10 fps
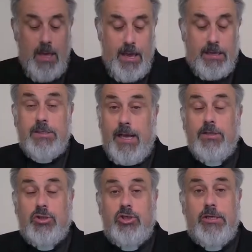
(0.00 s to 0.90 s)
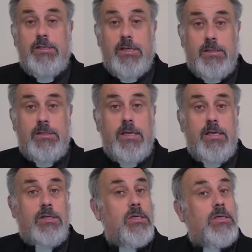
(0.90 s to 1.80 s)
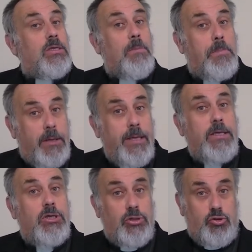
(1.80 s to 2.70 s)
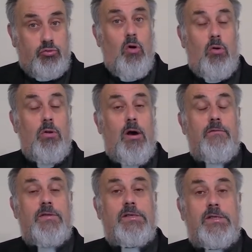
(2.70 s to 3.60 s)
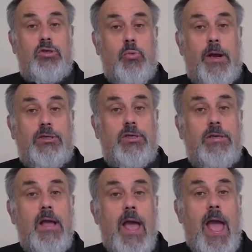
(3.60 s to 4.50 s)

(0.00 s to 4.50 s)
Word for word: In a sense, Jesus is in complete control of the situation